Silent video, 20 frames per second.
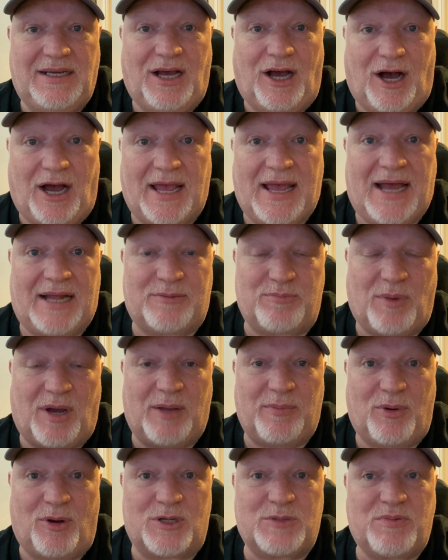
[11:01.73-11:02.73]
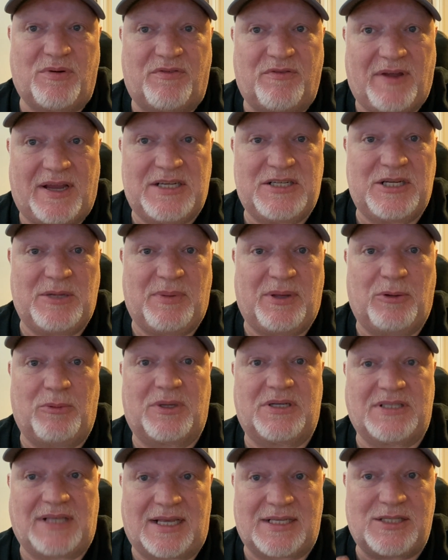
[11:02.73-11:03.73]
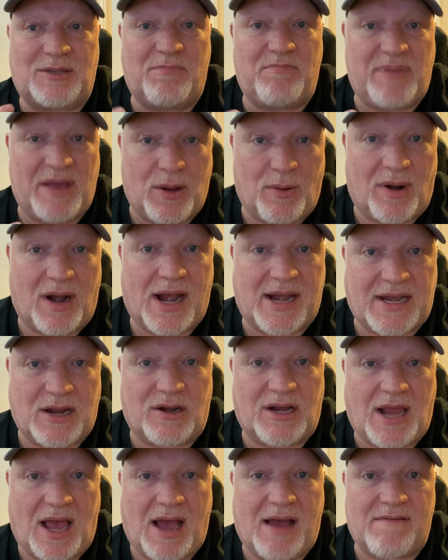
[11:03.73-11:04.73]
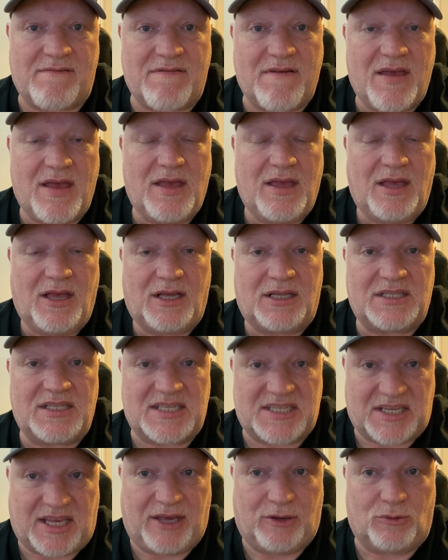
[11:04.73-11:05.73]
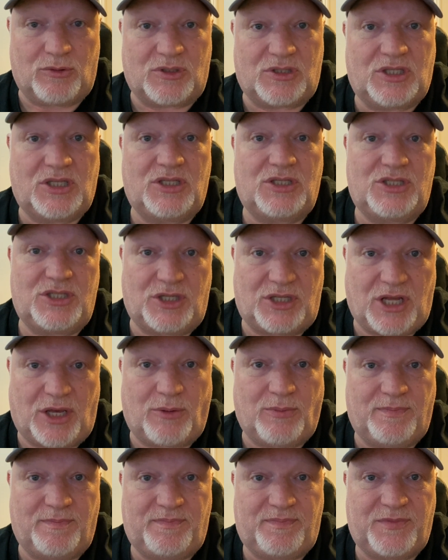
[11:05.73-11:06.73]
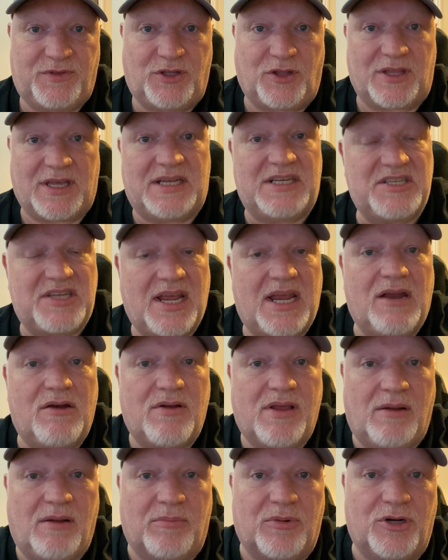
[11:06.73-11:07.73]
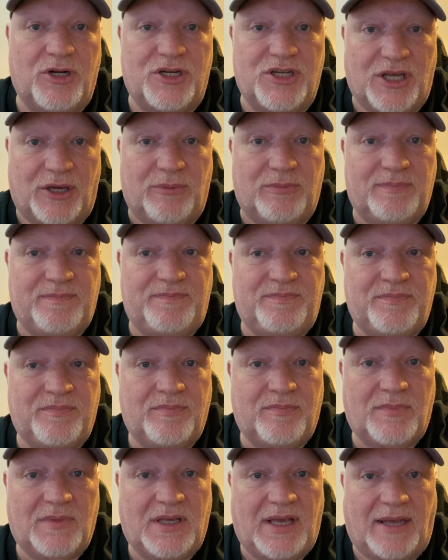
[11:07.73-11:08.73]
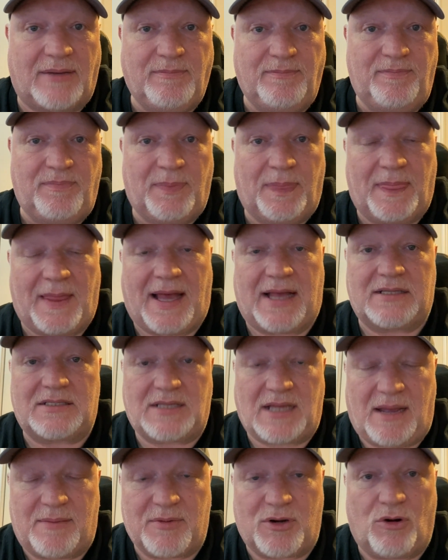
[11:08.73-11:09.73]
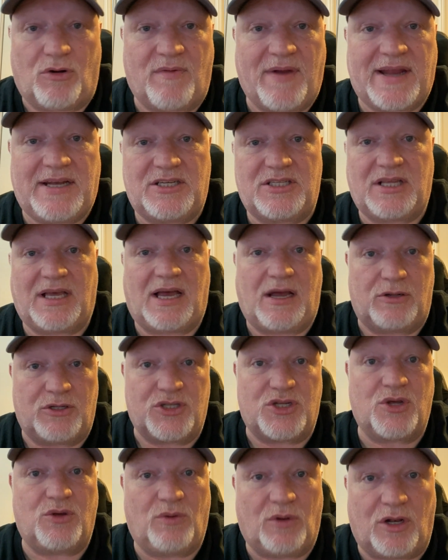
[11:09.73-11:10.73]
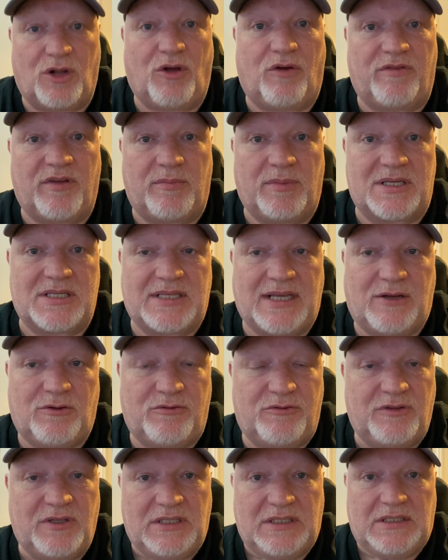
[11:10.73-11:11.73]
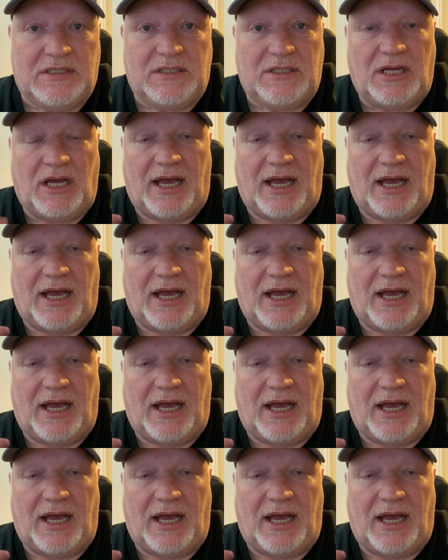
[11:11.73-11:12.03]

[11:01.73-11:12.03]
I had my box professionally built because that's the bit where I don't have the skills to do. So the interior I'm going to do. Okay, I'm going to arrange that and do a lot of it myself.